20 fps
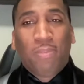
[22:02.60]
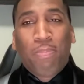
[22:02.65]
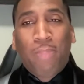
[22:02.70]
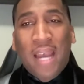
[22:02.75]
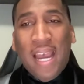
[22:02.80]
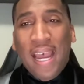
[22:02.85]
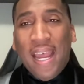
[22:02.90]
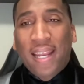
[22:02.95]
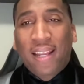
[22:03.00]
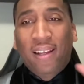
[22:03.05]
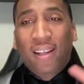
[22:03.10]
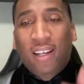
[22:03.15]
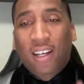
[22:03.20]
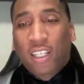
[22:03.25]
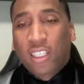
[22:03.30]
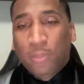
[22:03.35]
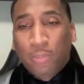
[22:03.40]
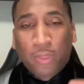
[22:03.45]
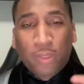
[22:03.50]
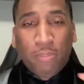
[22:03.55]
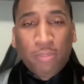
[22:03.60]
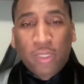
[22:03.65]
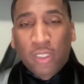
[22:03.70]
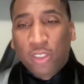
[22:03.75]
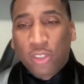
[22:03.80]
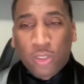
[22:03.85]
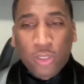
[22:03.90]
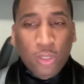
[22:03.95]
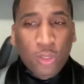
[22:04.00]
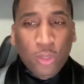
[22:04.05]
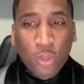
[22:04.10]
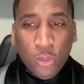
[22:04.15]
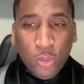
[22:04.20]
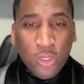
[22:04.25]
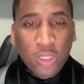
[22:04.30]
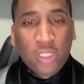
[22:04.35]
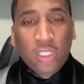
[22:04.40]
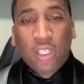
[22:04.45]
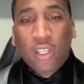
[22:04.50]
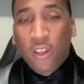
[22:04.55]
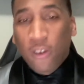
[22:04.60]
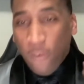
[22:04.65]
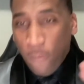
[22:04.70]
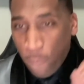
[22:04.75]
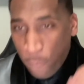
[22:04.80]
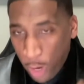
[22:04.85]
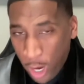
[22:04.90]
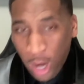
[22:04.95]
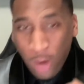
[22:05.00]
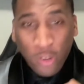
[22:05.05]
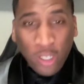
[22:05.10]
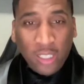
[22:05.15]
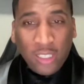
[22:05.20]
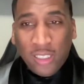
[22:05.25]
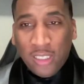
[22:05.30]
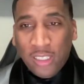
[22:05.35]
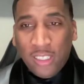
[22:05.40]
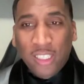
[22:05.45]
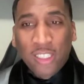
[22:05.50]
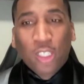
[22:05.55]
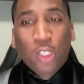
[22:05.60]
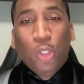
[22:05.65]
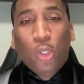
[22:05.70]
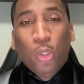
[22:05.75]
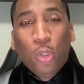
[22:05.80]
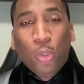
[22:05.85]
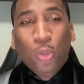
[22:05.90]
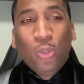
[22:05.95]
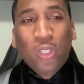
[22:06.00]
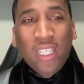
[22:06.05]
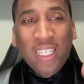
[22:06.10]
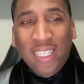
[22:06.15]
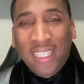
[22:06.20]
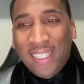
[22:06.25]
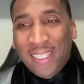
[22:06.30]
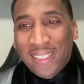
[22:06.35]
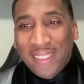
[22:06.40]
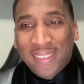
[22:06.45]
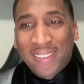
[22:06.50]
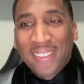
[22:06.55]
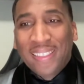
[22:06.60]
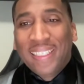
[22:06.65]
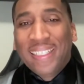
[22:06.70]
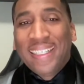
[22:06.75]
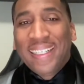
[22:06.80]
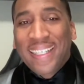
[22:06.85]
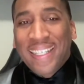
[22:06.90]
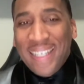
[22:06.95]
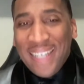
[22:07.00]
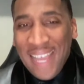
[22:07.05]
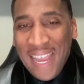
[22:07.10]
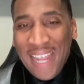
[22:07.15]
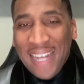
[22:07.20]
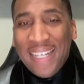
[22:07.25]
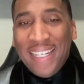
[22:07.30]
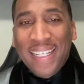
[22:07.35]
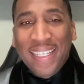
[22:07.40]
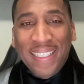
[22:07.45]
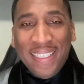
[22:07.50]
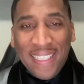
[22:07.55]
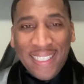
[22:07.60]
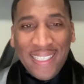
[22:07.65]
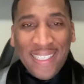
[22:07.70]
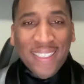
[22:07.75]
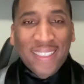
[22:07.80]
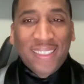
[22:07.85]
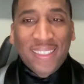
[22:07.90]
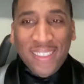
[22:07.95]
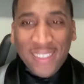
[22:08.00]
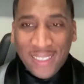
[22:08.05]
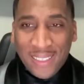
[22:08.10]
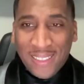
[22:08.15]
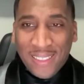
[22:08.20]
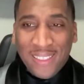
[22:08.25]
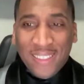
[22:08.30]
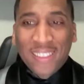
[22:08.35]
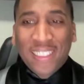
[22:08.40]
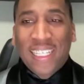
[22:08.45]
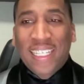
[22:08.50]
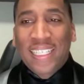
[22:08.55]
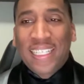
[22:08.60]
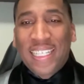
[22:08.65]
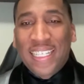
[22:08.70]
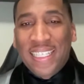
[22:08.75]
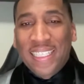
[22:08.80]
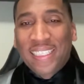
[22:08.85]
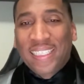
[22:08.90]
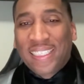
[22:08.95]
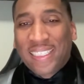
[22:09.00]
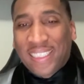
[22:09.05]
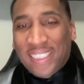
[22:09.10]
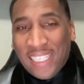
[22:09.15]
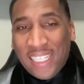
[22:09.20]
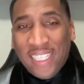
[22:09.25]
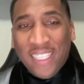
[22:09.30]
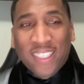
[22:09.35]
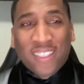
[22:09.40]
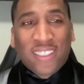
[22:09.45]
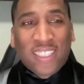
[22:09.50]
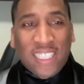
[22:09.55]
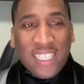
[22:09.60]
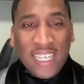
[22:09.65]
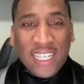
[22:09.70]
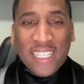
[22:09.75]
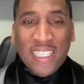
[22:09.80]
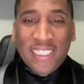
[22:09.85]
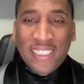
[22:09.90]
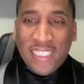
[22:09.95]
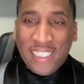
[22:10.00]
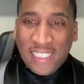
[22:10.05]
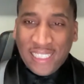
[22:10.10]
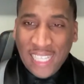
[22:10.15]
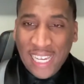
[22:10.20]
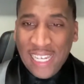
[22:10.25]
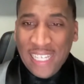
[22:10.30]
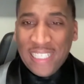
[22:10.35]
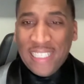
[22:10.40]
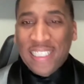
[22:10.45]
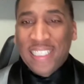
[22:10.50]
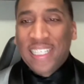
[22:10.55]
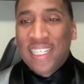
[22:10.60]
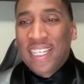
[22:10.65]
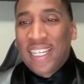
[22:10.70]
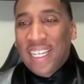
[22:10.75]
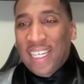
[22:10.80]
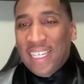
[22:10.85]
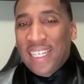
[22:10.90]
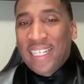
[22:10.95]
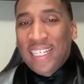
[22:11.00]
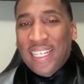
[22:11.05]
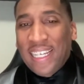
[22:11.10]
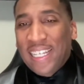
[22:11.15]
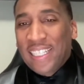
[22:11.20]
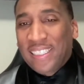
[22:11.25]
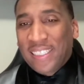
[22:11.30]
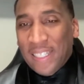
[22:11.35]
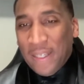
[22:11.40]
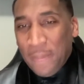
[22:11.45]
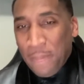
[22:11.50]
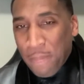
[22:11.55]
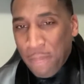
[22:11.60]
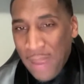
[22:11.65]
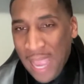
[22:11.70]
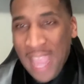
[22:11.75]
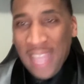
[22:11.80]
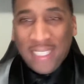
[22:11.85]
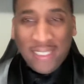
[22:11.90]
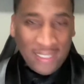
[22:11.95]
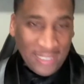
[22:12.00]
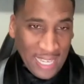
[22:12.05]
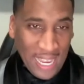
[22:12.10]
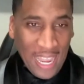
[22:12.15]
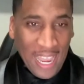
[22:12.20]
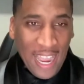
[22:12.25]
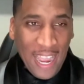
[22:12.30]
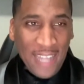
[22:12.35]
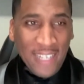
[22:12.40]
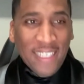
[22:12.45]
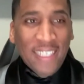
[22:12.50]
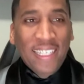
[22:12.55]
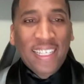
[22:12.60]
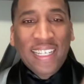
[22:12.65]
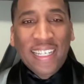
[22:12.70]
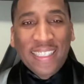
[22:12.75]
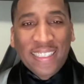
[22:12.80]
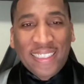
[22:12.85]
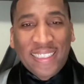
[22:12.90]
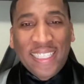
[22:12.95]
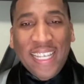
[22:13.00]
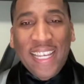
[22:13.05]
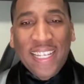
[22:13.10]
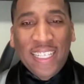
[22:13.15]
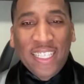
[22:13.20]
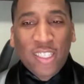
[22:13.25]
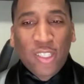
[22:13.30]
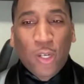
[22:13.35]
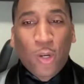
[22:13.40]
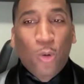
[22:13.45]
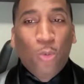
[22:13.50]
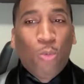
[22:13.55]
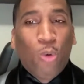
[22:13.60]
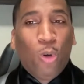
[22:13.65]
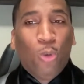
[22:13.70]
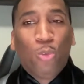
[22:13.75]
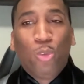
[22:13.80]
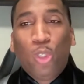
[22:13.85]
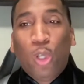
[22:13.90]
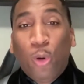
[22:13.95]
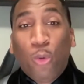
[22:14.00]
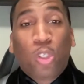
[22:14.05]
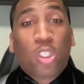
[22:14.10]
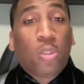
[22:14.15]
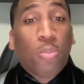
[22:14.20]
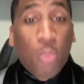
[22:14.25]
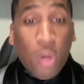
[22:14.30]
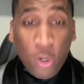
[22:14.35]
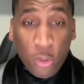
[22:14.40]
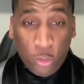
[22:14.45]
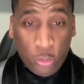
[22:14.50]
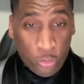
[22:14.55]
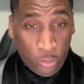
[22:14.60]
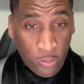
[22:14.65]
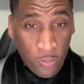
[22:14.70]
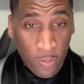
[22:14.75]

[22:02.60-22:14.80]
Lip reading: by the Honorable Minister Louis Farrakhan, who is 90 years young, and he is still kicking Satan in his backside, and Satan don't want no smoke